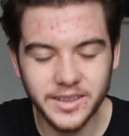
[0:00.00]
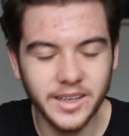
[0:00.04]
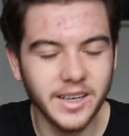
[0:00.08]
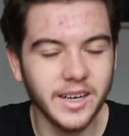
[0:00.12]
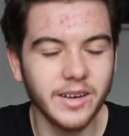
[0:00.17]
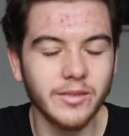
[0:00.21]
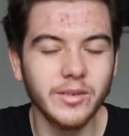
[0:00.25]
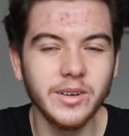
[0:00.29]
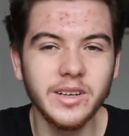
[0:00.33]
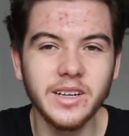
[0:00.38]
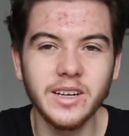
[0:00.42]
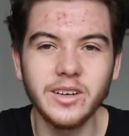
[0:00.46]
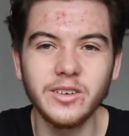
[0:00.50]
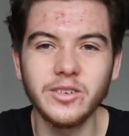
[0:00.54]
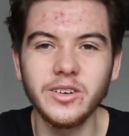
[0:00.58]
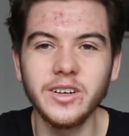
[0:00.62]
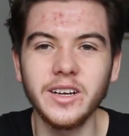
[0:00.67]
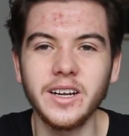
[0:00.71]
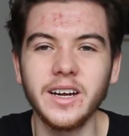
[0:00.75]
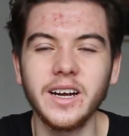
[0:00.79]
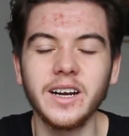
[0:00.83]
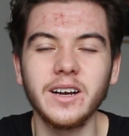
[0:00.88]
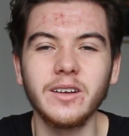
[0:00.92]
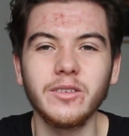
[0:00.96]
really enjoyed
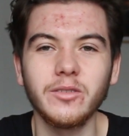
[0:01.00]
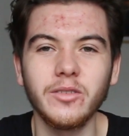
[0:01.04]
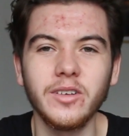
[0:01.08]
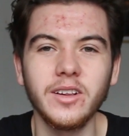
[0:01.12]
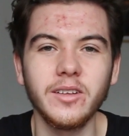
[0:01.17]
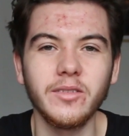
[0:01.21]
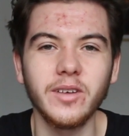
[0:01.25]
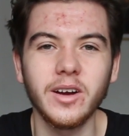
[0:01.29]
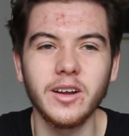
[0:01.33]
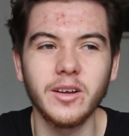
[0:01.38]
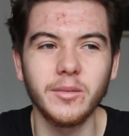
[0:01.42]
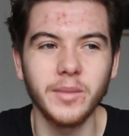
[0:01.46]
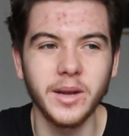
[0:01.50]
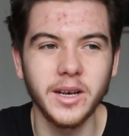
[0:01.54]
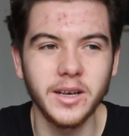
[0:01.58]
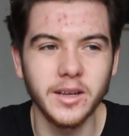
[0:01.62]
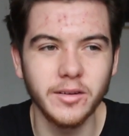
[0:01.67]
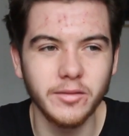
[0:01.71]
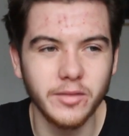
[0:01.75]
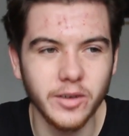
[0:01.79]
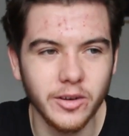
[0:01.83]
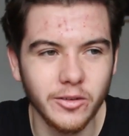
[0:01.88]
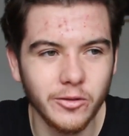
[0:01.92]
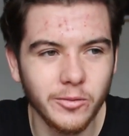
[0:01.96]
it, and I'd really recommend it
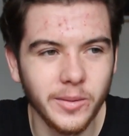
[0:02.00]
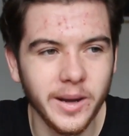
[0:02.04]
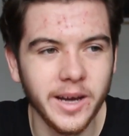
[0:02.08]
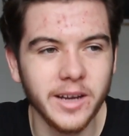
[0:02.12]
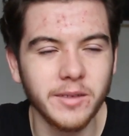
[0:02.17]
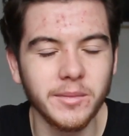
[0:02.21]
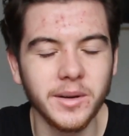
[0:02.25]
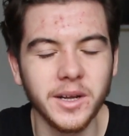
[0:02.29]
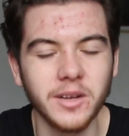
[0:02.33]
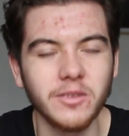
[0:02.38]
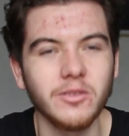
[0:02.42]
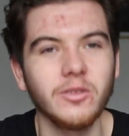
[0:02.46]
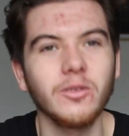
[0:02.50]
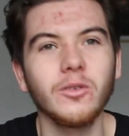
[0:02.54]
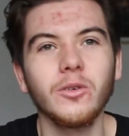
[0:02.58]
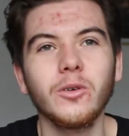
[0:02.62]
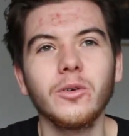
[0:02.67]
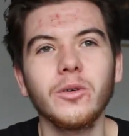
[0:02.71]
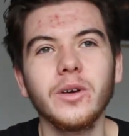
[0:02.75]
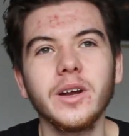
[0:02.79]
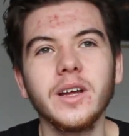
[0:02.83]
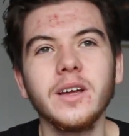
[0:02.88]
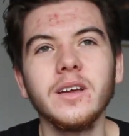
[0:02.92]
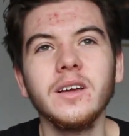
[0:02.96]
for a Spider-Man
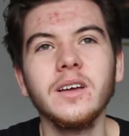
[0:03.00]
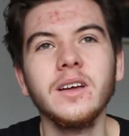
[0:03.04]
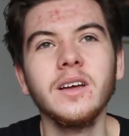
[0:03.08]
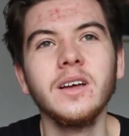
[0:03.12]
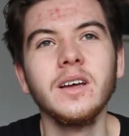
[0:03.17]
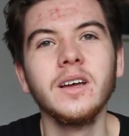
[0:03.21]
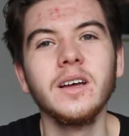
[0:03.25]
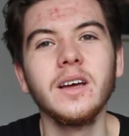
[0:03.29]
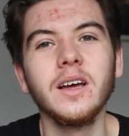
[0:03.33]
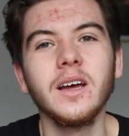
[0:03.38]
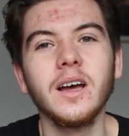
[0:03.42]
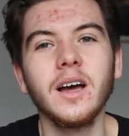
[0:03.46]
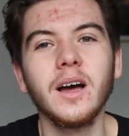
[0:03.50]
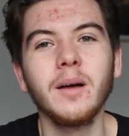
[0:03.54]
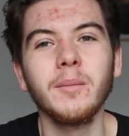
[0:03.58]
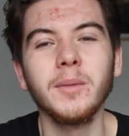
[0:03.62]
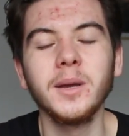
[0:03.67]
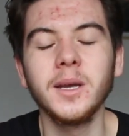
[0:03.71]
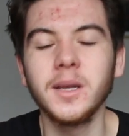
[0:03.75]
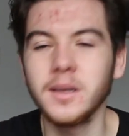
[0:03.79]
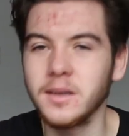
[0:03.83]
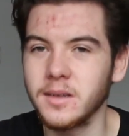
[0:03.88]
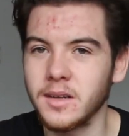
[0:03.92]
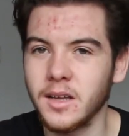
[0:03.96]
story. I
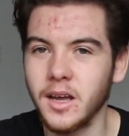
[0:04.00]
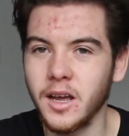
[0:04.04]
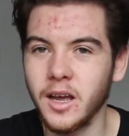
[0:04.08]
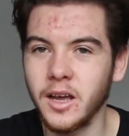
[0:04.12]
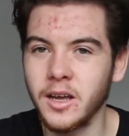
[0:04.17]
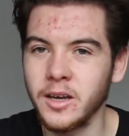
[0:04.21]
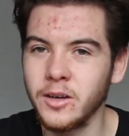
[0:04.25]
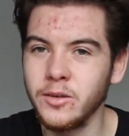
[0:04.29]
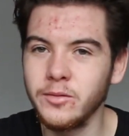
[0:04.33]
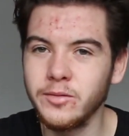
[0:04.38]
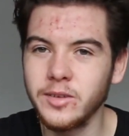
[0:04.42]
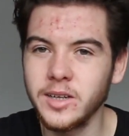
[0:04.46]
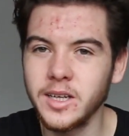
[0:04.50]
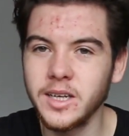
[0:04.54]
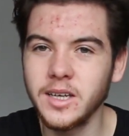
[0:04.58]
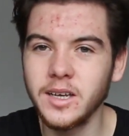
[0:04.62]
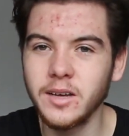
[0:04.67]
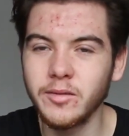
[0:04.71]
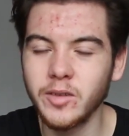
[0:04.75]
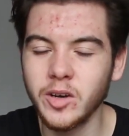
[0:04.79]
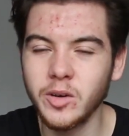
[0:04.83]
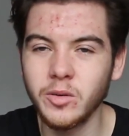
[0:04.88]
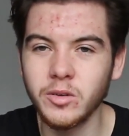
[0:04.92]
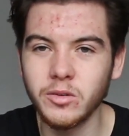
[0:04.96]
mean, hopefully
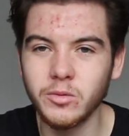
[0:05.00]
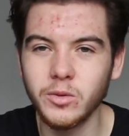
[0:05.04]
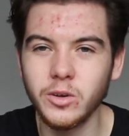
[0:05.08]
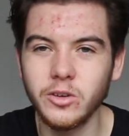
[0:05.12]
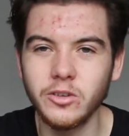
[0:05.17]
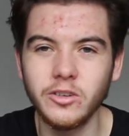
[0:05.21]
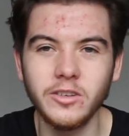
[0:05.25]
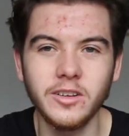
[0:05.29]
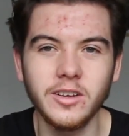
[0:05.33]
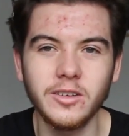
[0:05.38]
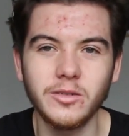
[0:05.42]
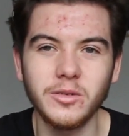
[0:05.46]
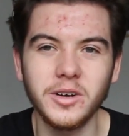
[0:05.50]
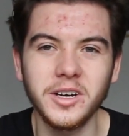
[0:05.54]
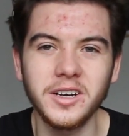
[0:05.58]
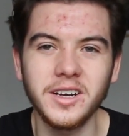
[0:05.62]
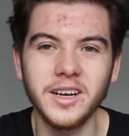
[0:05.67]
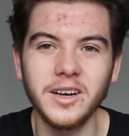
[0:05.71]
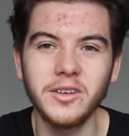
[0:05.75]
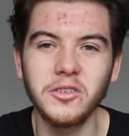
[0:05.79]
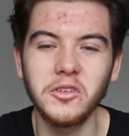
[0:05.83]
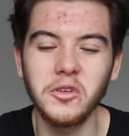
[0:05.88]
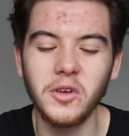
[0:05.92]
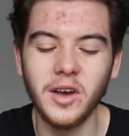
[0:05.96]
if anyone's watching this right
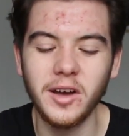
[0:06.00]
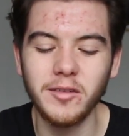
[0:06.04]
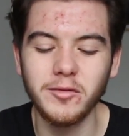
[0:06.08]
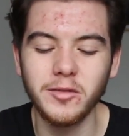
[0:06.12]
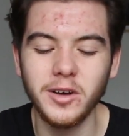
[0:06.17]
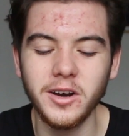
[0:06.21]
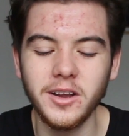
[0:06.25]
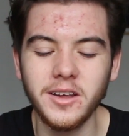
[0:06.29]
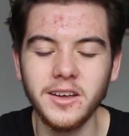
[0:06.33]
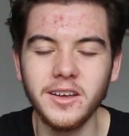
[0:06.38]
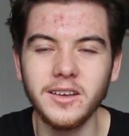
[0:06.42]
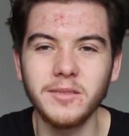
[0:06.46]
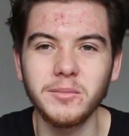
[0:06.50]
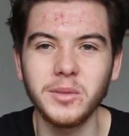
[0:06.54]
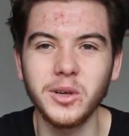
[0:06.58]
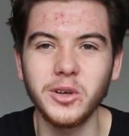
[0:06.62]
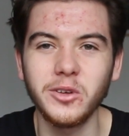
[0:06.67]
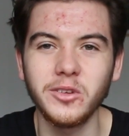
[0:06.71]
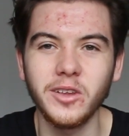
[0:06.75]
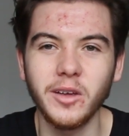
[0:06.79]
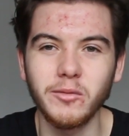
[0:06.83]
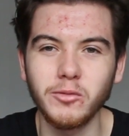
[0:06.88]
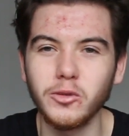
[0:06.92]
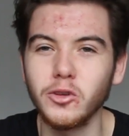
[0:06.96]
now, you have read it,
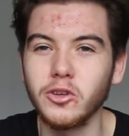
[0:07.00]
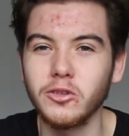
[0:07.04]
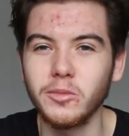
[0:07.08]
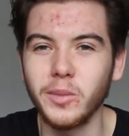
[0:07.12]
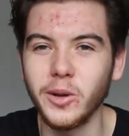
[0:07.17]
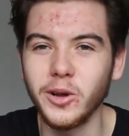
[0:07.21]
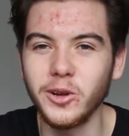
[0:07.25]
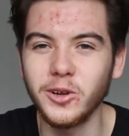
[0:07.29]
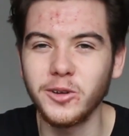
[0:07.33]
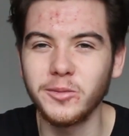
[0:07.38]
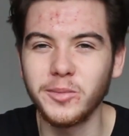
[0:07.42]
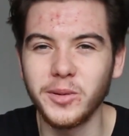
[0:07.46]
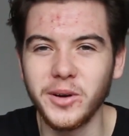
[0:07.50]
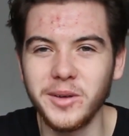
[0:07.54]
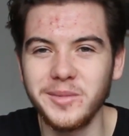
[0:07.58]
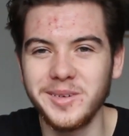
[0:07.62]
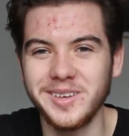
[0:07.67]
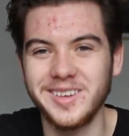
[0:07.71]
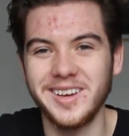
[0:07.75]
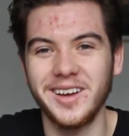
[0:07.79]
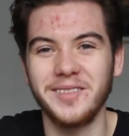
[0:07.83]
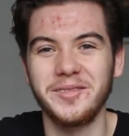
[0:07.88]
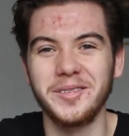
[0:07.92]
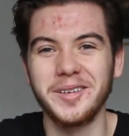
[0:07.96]
because I've just spoiled pretty
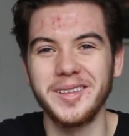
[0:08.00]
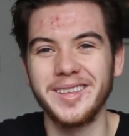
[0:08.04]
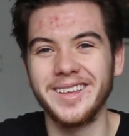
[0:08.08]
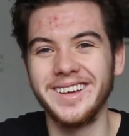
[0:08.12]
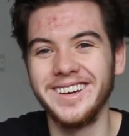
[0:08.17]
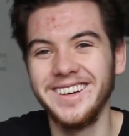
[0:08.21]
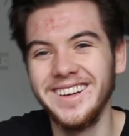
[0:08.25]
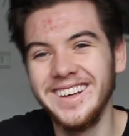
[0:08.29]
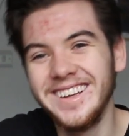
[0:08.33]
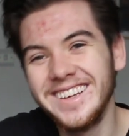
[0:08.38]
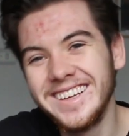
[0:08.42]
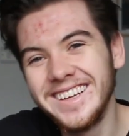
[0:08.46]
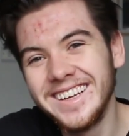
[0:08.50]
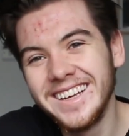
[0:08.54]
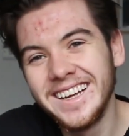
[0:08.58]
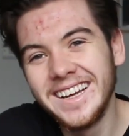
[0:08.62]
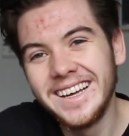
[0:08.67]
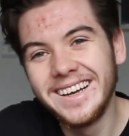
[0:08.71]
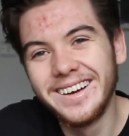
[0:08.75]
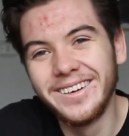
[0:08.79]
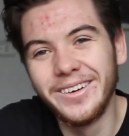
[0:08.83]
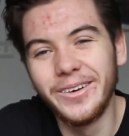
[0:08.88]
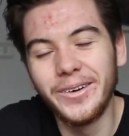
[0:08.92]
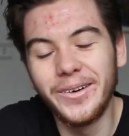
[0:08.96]
much everything.
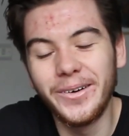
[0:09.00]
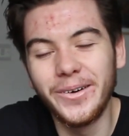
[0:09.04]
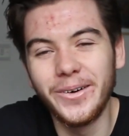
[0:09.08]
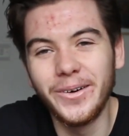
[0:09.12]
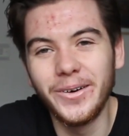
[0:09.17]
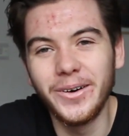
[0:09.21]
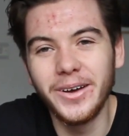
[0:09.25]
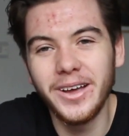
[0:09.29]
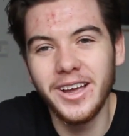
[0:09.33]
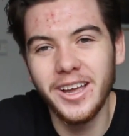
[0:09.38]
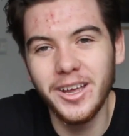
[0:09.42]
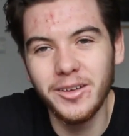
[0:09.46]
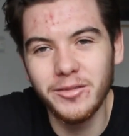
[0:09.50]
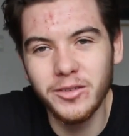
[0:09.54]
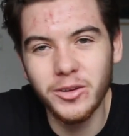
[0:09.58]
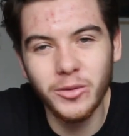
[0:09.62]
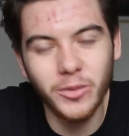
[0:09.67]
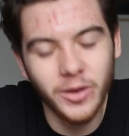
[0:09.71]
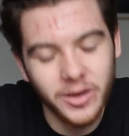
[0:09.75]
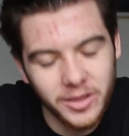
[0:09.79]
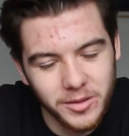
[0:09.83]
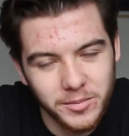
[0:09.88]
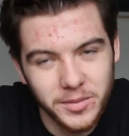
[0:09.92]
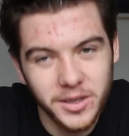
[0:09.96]
Or if you're
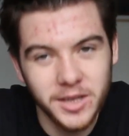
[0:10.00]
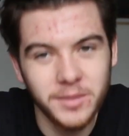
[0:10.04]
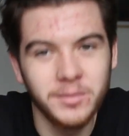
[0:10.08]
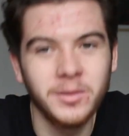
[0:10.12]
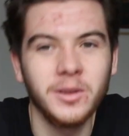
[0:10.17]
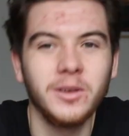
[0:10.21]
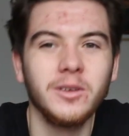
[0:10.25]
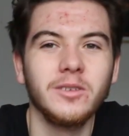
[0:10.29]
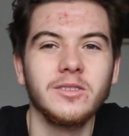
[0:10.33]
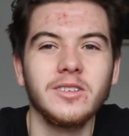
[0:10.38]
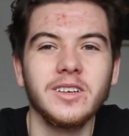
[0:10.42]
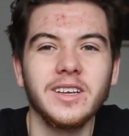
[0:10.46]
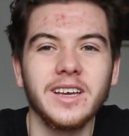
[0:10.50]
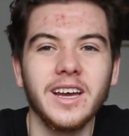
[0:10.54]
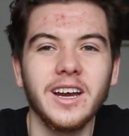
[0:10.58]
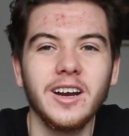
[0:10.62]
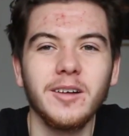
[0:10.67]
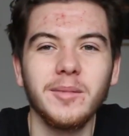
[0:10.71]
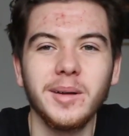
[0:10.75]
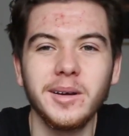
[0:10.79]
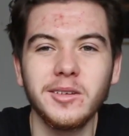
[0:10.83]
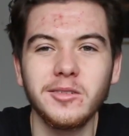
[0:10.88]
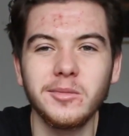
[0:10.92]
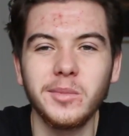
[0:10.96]
one of the people who doesn't care
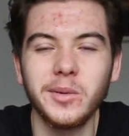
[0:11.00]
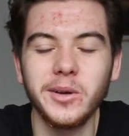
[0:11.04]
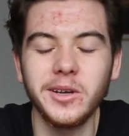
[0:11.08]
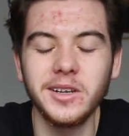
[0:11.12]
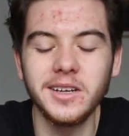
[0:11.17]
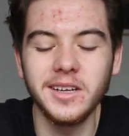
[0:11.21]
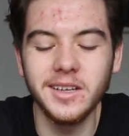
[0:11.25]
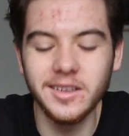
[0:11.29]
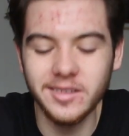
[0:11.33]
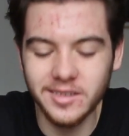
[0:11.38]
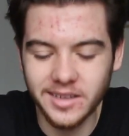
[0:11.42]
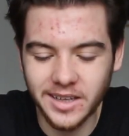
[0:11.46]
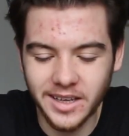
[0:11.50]
about spoilers,